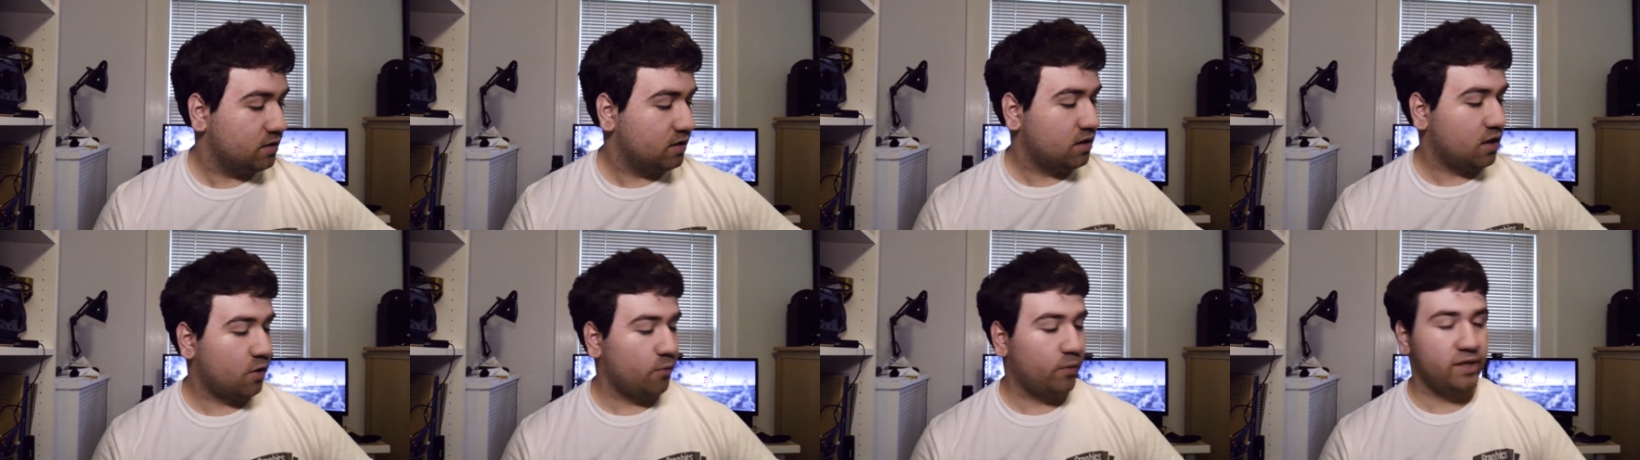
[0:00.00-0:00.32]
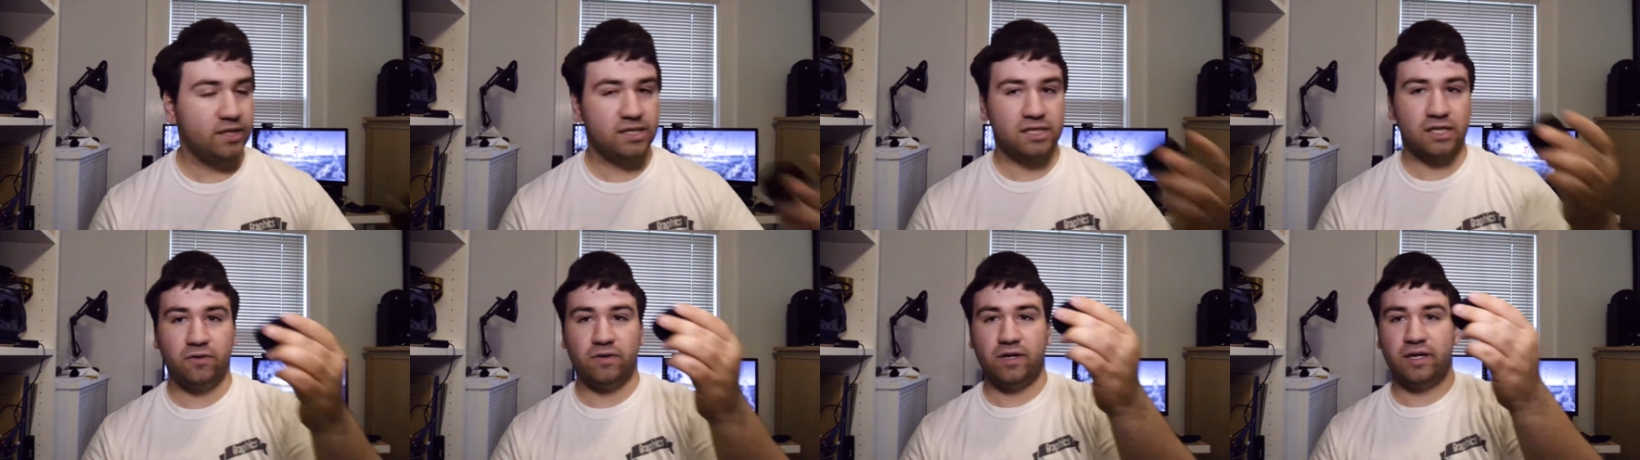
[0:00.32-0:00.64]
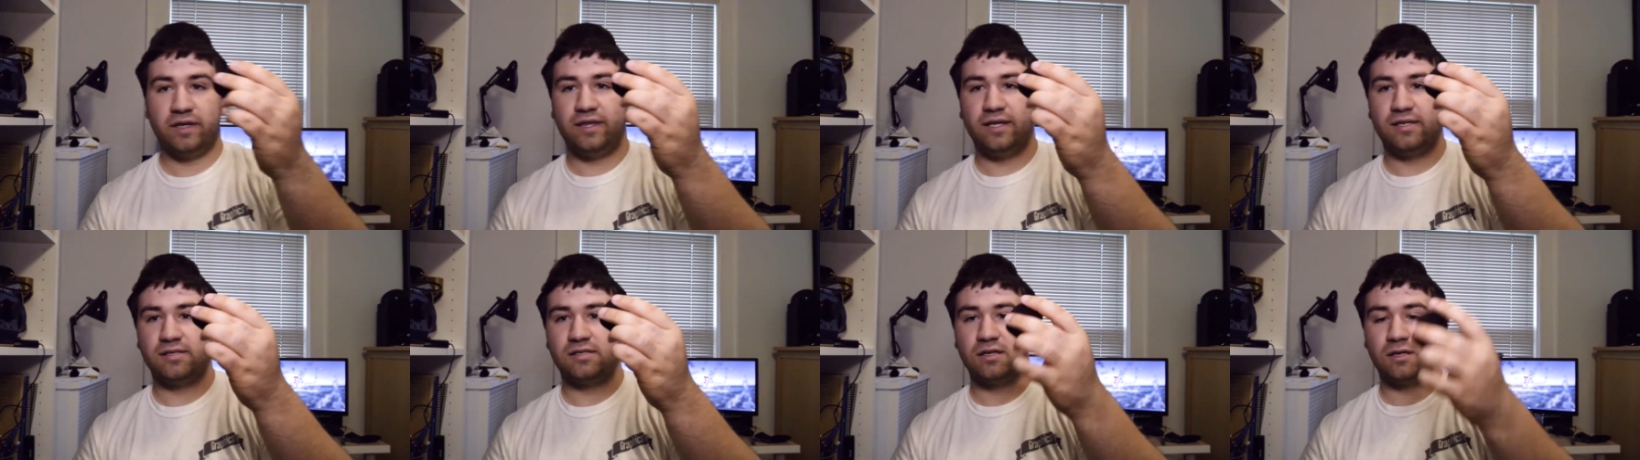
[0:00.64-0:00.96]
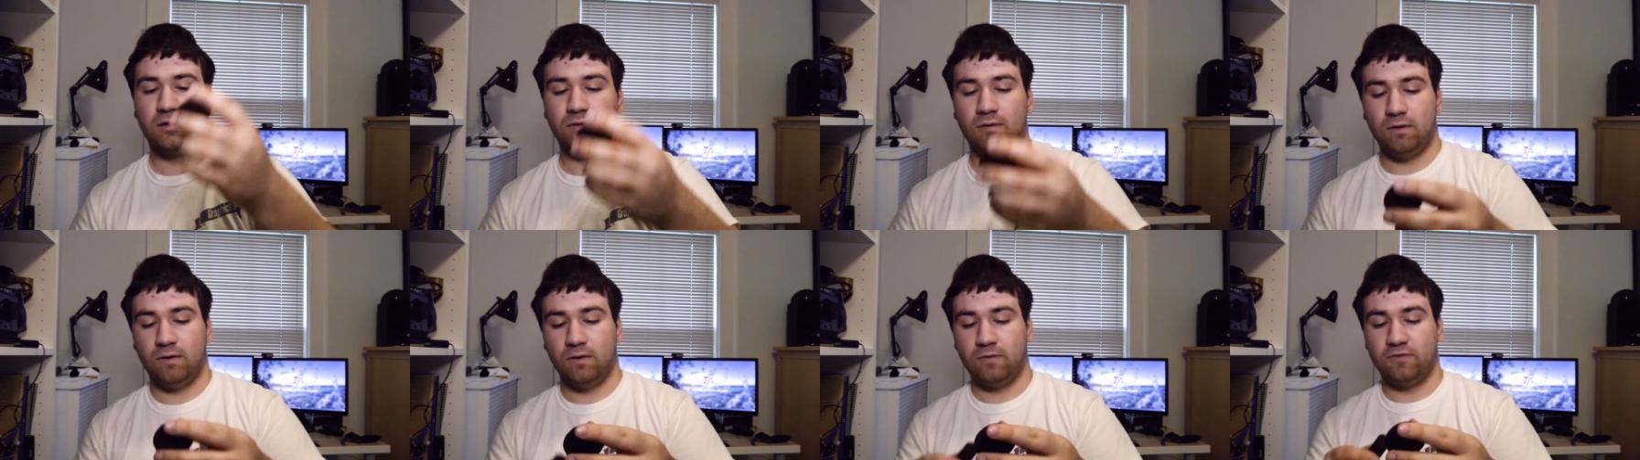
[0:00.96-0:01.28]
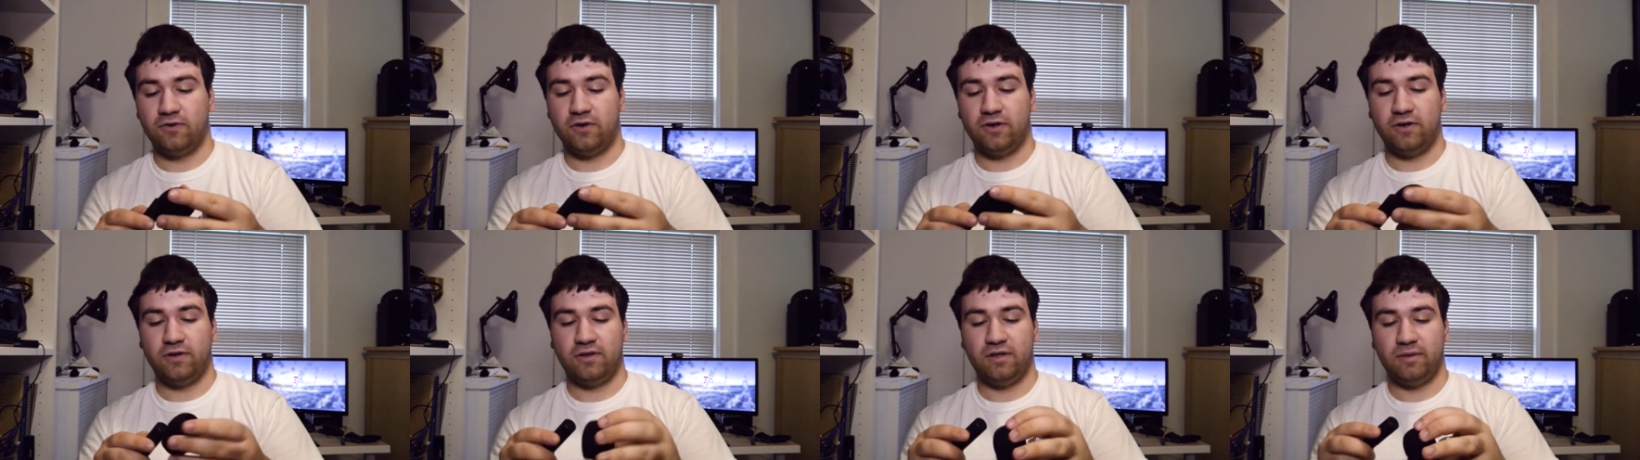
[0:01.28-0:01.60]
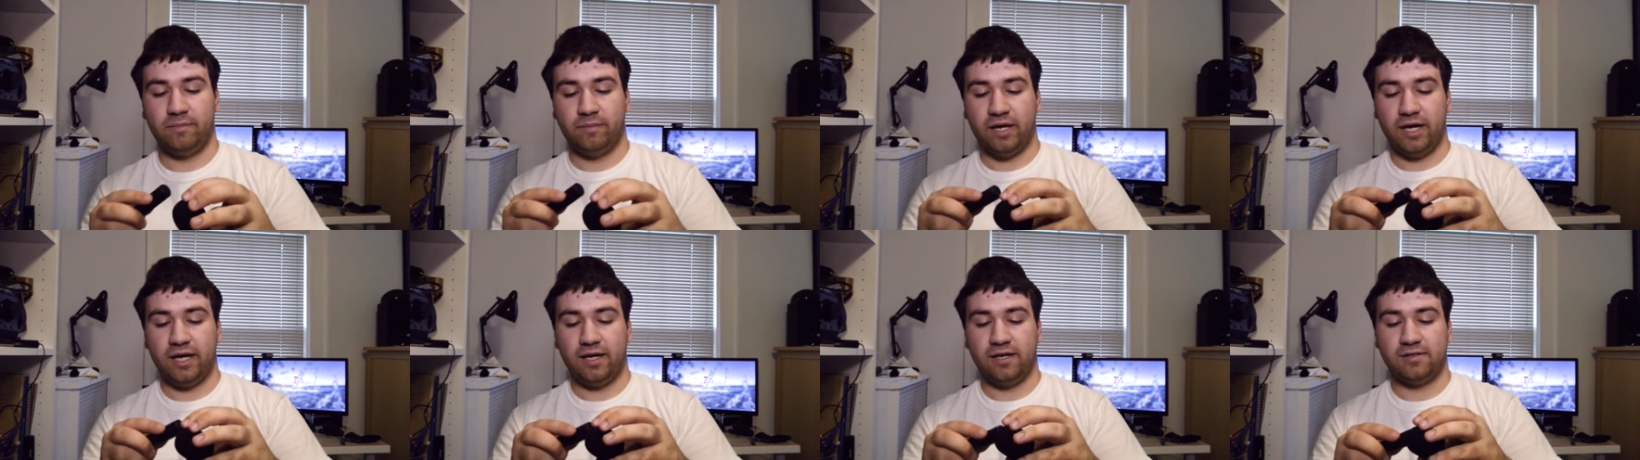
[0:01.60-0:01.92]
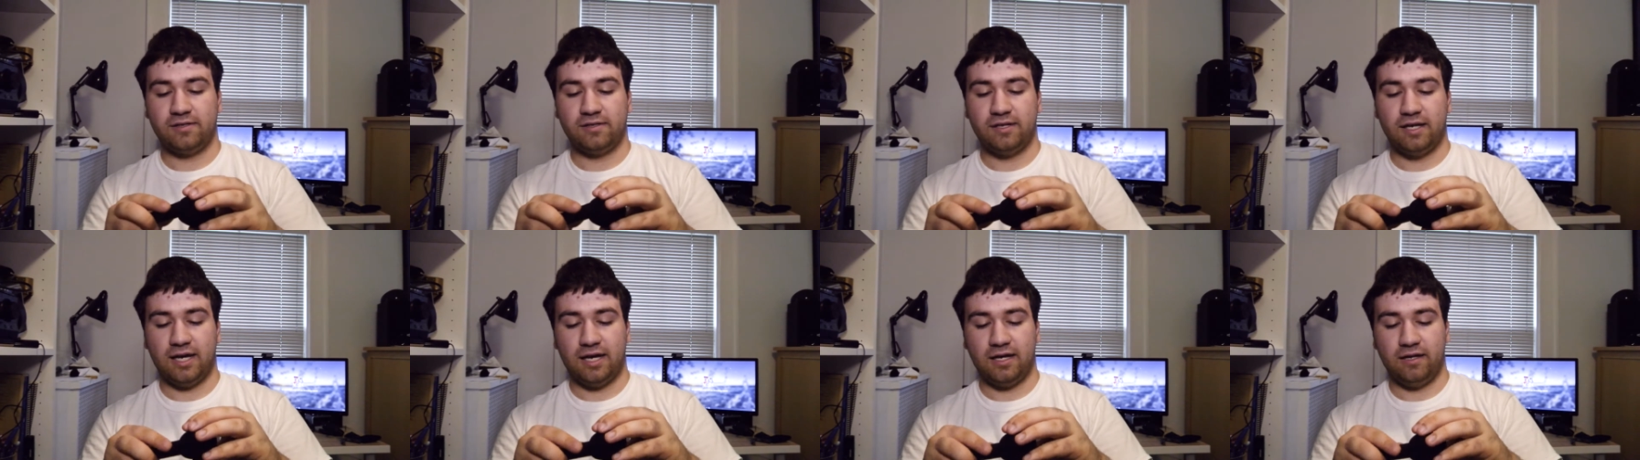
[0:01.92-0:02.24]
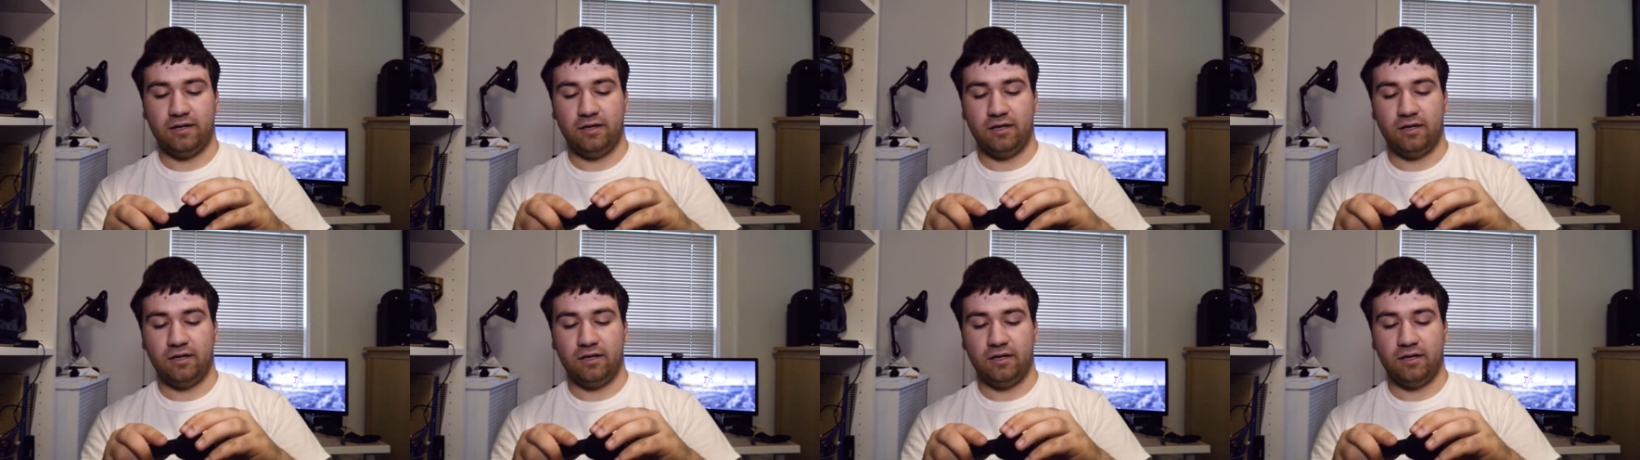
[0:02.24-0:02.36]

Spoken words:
A windscreen like this to go over the mic so that,